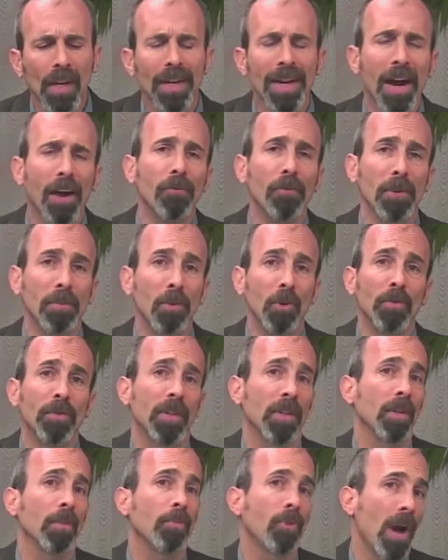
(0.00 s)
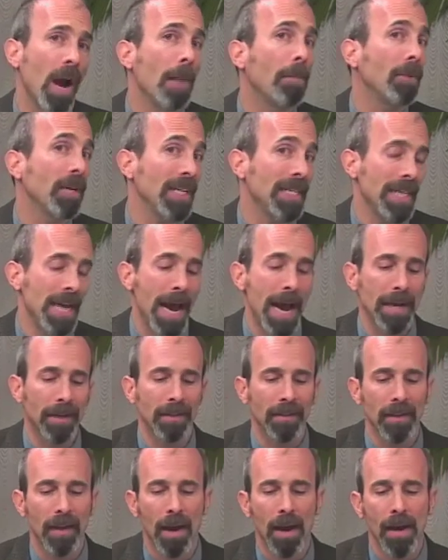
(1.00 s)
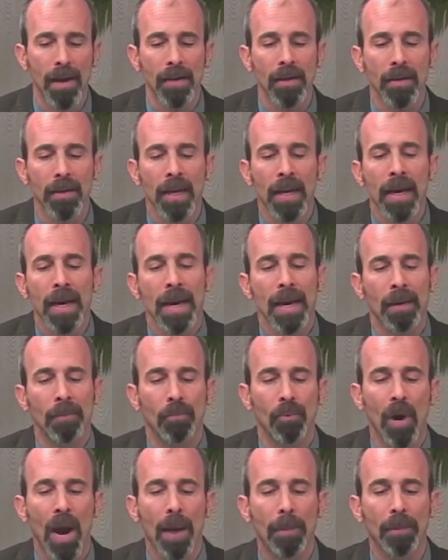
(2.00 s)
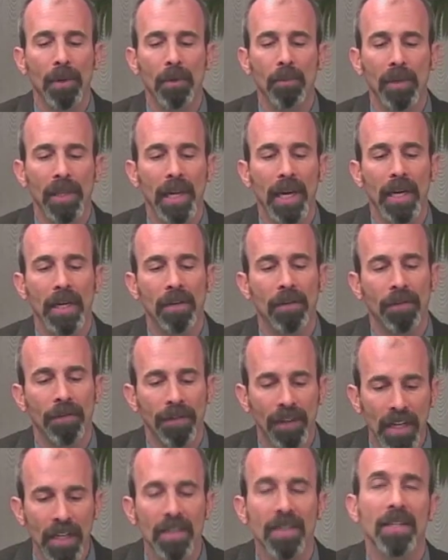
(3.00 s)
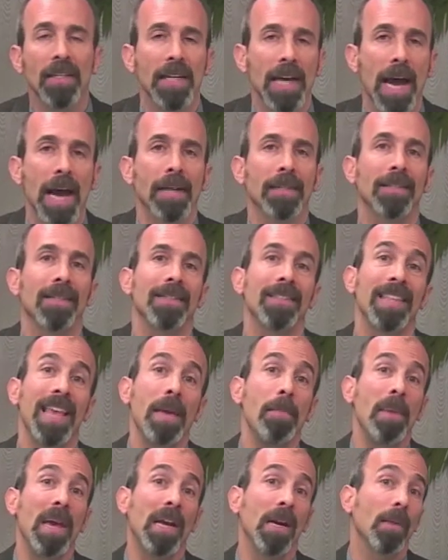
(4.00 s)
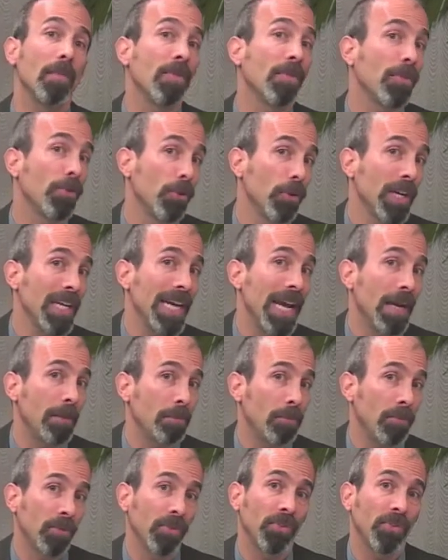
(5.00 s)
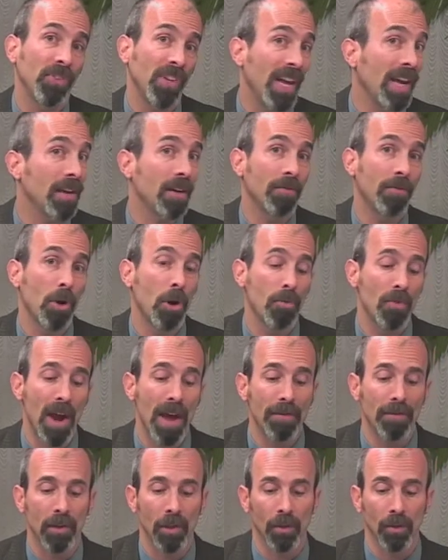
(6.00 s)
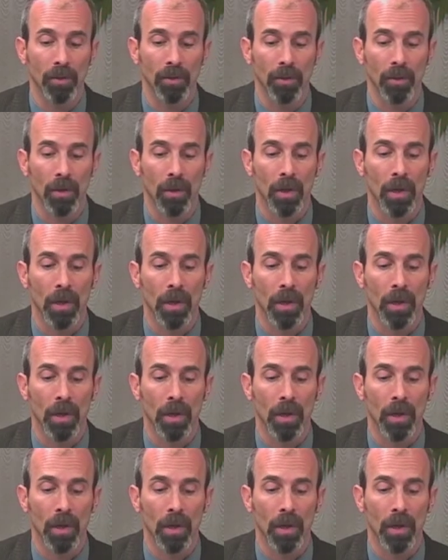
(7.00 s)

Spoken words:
Now if we move to the property tax side and property-related fees and taxes, they make up 38% of our revenues.